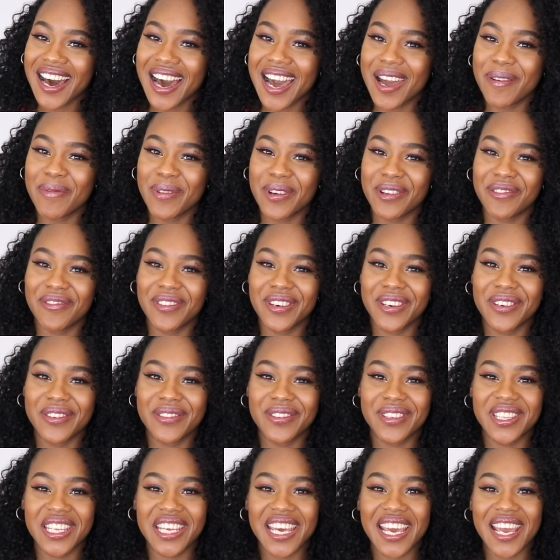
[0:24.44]
I upload
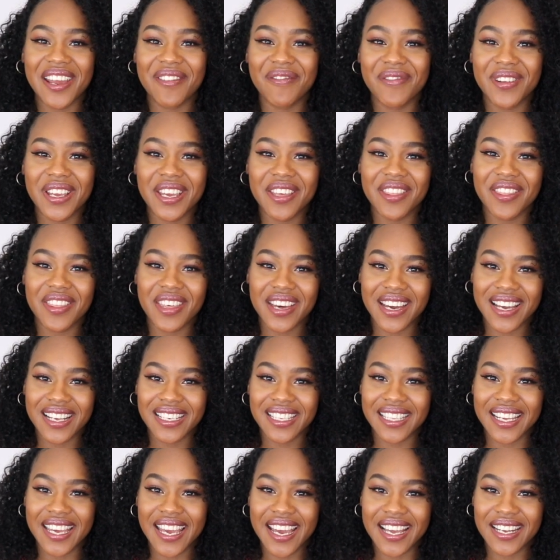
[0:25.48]
videos every
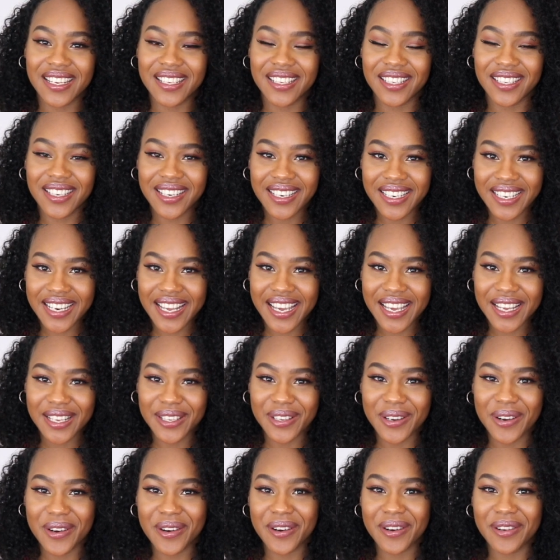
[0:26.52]
Thursday and Sundays
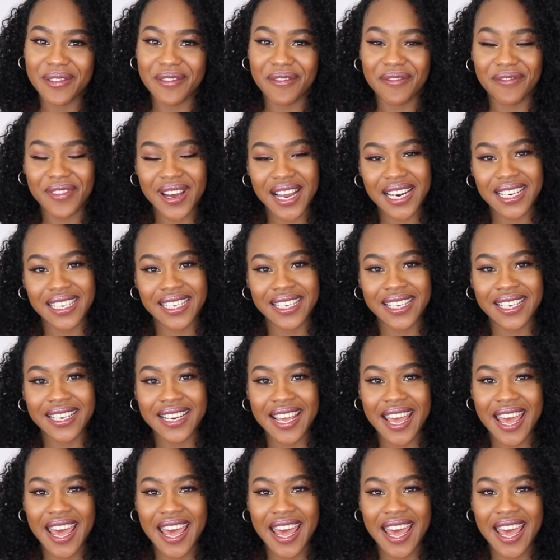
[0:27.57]
on fashion,